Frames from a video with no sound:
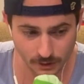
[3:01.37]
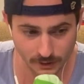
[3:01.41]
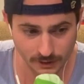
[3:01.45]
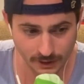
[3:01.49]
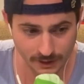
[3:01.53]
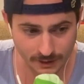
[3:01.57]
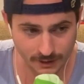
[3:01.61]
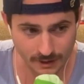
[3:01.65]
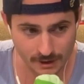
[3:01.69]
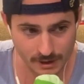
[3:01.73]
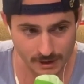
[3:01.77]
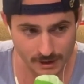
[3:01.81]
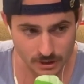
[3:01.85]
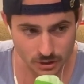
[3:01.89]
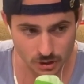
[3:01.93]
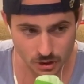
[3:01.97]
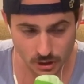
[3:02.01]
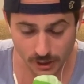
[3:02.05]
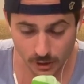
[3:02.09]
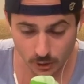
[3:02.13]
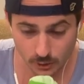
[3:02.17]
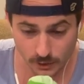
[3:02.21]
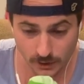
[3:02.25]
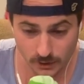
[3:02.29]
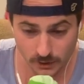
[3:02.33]
like,
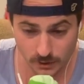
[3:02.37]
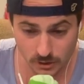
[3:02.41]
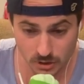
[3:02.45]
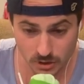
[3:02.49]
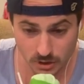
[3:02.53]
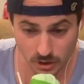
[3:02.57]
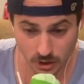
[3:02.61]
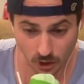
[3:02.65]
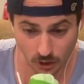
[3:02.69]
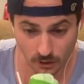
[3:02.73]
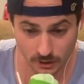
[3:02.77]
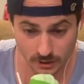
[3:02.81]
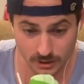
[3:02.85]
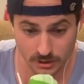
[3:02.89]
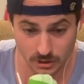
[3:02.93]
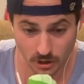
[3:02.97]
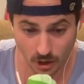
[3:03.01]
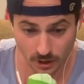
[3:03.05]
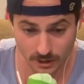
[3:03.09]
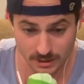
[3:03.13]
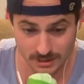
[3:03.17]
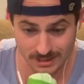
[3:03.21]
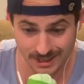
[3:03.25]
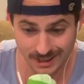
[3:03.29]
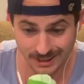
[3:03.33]
Jay Crowder guarded
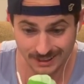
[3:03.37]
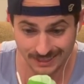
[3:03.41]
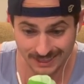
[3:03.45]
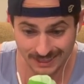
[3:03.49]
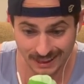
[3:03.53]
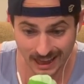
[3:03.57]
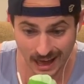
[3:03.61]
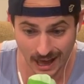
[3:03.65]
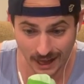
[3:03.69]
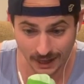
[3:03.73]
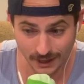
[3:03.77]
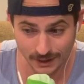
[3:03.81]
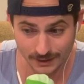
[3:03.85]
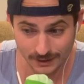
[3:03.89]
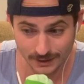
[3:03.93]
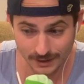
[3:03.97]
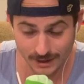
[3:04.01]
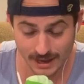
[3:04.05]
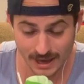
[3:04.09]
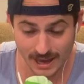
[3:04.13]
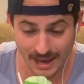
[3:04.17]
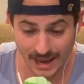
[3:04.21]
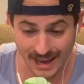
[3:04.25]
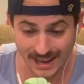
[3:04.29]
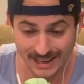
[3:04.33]
Giannis a lot
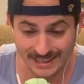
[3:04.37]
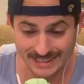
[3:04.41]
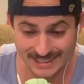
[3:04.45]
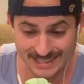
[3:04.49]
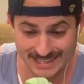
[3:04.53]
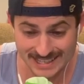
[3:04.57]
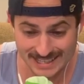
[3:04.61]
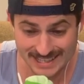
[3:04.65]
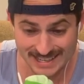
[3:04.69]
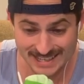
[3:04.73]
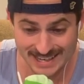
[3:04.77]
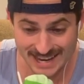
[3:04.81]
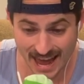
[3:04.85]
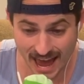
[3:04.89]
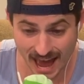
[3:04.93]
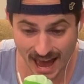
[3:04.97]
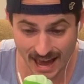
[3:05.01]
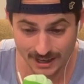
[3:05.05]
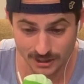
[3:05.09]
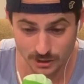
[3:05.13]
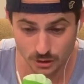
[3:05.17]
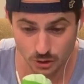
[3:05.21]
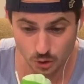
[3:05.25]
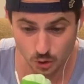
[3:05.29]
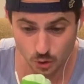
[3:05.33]
and did
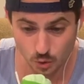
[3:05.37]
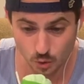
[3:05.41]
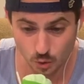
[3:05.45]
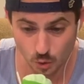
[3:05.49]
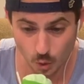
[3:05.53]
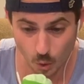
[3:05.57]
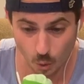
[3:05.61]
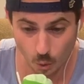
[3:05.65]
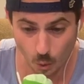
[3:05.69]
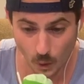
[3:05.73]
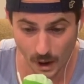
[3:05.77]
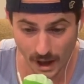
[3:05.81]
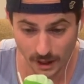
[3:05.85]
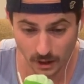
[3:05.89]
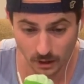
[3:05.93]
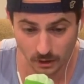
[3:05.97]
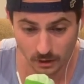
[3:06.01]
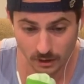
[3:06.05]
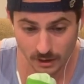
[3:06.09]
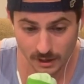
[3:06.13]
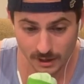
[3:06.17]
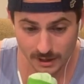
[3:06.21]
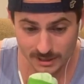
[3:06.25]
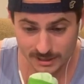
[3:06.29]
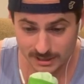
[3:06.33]
not do well.
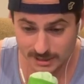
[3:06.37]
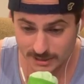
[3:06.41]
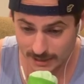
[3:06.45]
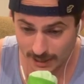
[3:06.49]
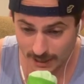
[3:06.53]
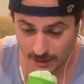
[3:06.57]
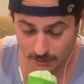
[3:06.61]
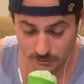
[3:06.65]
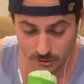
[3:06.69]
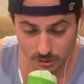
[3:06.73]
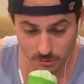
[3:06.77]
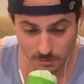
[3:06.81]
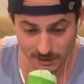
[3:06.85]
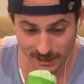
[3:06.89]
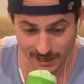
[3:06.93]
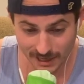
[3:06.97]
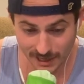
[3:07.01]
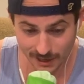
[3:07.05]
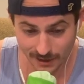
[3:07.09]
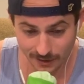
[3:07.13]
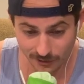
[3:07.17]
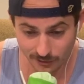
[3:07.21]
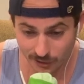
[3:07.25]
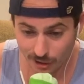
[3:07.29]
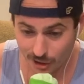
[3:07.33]
Same as
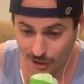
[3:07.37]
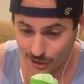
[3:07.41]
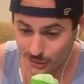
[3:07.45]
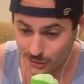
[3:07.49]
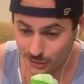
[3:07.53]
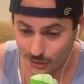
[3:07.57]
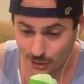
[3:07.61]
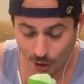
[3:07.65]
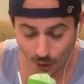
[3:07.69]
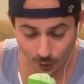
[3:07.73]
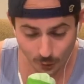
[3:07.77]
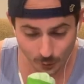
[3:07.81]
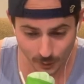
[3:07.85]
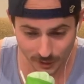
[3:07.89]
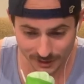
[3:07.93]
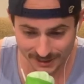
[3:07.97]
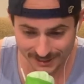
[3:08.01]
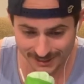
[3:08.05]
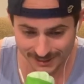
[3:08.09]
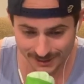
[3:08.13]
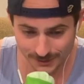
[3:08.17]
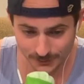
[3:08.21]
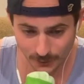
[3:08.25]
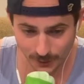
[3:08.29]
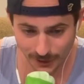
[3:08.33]
Mikhail, no one
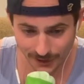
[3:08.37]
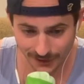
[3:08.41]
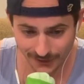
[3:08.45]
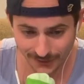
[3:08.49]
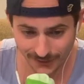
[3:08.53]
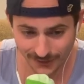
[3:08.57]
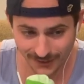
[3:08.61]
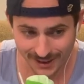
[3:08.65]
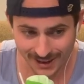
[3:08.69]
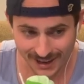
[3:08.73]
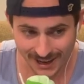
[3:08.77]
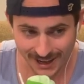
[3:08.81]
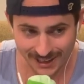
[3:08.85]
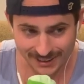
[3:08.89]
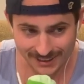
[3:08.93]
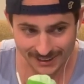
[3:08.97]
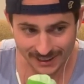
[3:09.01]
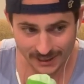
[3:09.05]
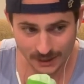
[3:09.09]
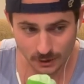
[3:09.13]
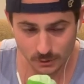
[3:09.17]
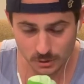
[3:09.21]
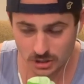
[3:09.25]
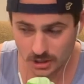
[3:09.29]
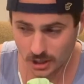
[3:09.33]
did well. And,
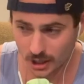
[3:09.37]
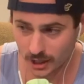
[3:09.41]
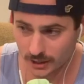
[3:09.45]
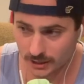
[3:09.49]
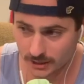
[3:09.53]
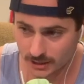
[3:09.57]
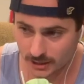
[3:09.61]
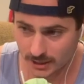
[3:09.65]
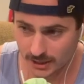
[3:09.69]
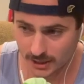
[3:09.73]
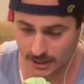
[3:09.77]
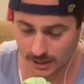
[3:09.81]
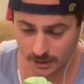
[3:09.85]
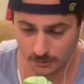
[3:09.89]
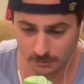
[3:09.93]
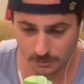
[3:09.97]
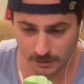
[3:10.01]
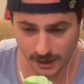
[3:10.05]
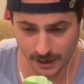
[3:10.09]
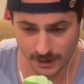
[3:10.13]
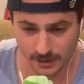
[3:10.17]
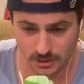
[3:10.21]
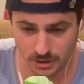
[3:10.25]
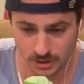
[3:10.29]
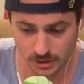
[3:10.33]
like, I was talking to Kip,
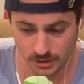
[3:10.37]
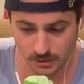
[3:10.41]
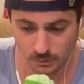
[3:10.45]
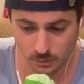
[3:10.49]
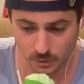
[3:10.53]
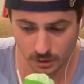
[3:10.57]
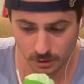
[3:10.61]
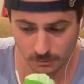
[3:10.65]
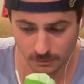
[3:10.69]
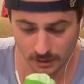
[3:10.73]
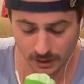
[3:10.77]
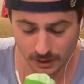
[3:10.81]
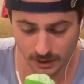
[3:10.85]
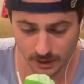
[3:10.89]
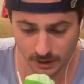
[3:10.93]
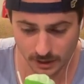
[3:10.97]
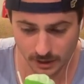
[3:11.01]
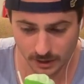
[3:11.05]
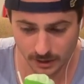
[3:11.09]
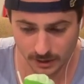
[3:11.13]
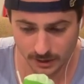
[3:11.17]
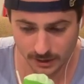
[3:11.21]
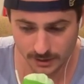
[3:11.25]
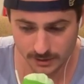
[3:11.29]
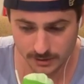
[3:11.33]
actually, one of
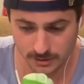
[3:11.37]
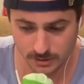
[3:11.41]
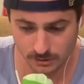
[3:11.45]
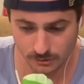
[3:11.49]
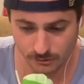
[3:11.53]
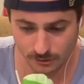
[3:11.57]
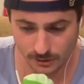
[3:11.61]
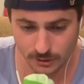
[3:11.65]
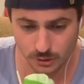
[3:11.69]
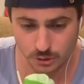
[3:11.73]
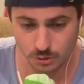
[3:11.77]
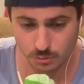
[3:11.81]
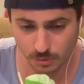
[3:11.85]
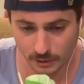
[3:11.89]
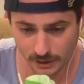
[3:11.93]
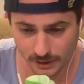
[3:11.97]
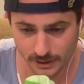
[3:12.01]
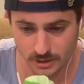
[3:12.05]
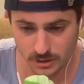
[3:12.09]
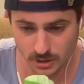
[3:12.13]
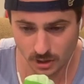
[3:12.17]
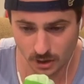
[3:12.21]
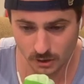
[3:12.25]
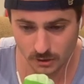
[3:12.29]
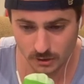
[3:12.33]
my cousin's friends who
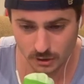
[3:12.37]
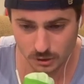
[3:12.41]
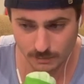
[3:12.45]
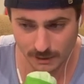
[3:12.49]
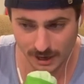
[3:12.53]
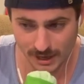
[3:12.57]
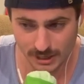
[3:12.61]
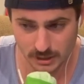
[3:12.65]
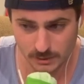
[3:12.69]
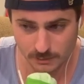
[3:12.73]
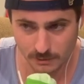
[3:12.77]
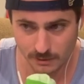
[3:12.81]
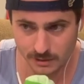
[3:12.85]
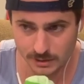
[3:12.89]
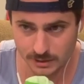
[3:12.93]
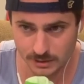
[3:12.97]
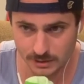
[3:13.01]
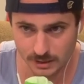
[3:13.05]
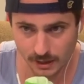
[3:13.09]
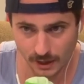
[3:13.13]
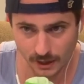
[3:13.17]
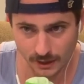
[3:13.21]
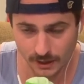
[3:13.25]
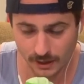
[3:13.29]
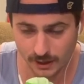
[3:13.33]
plays college basketball.
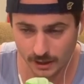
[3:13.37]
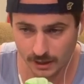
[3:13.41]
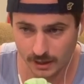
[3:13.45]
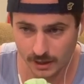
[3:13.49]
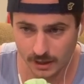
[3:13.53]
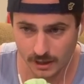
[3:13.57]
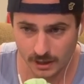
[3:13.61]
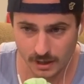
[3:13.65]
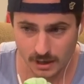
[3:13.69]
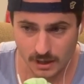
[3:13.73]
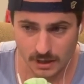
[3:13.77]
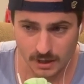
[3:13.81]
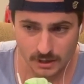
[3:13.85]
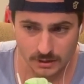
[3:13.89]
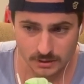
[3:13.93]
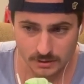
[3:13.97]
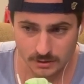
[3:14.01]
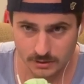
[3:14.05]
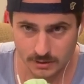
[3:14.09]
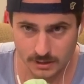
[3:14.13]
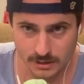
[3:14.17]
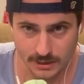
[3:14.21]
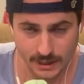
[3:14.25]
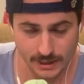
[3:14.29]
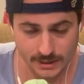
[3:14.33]
He's like,
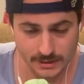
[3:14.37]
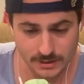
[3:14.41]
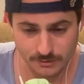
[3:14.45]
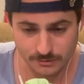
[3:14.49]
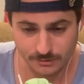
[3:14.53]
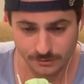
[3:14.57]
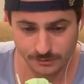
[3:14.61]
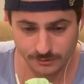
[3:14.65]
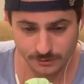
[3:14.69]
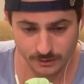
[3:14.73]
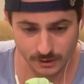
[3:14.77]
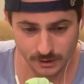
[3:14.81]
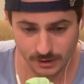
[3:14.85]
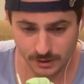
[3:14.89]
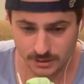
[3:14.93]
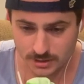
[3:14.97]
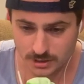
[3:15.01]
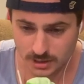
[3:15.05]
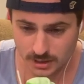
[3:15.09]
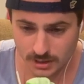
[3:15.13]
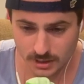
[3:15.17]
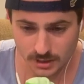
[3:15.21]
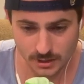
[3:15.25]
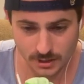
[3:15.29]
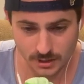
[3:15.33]
dude, the guy's a
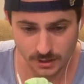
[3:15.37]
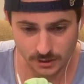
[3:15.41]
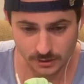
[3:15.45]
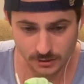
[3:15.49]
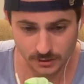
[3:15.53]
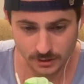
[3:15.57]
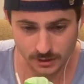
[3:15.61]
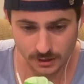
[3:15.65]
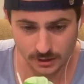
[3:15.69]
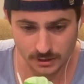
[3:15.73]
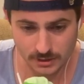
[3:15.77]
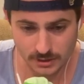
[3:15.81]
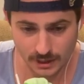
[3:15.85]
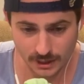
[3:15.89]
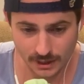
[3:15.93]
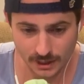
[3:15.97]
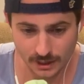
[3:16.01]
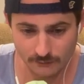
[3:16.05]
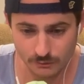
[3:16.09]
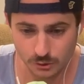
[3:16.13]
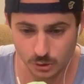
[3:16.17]
cheat code. It's like, if you